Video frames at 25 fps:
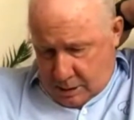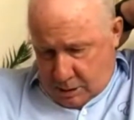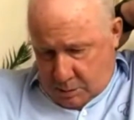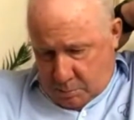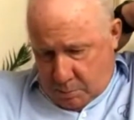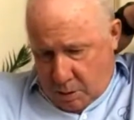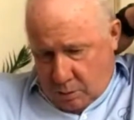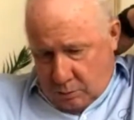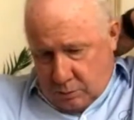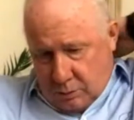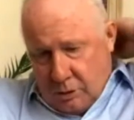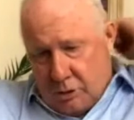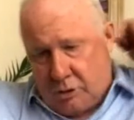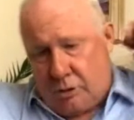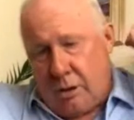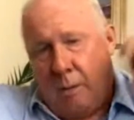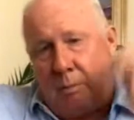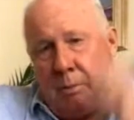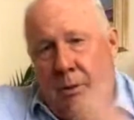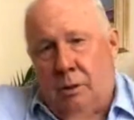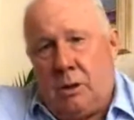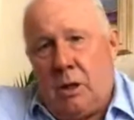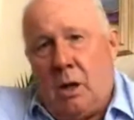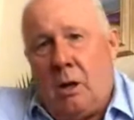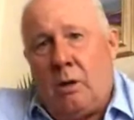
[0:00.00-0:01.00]
spoke to
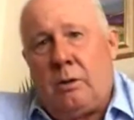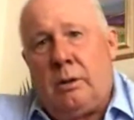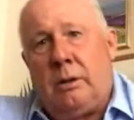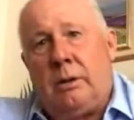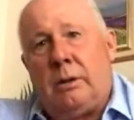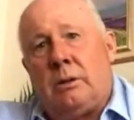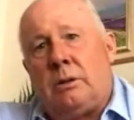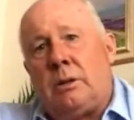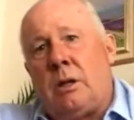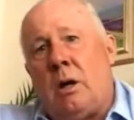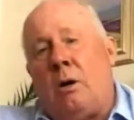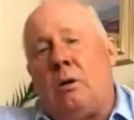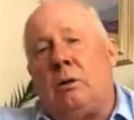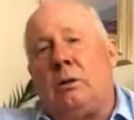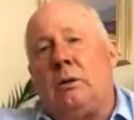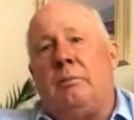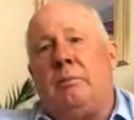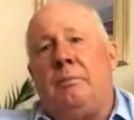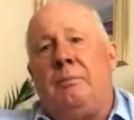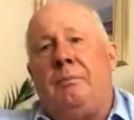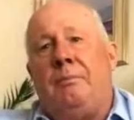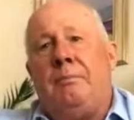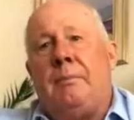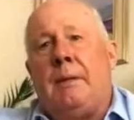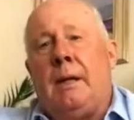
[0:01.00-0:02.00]
Trapattoni and
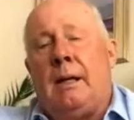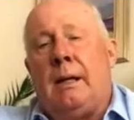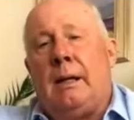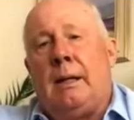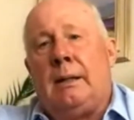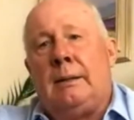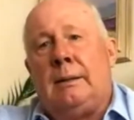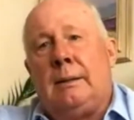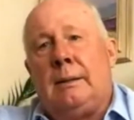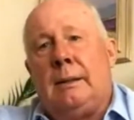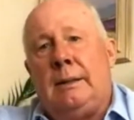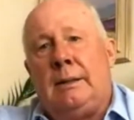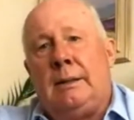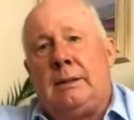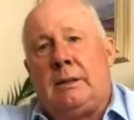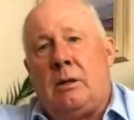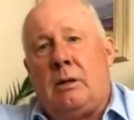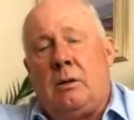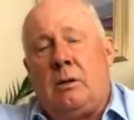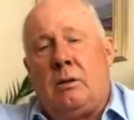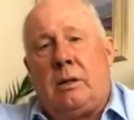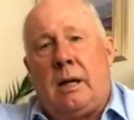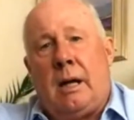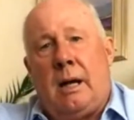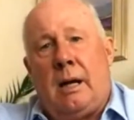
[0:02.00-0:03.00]
told him, and he
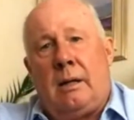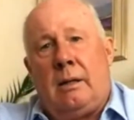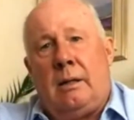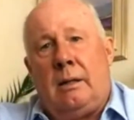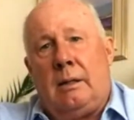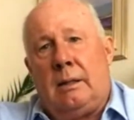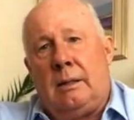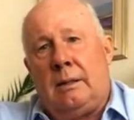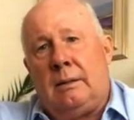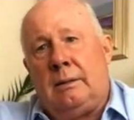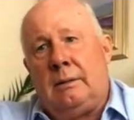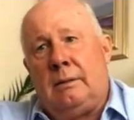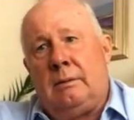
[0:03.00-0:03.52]
said okay.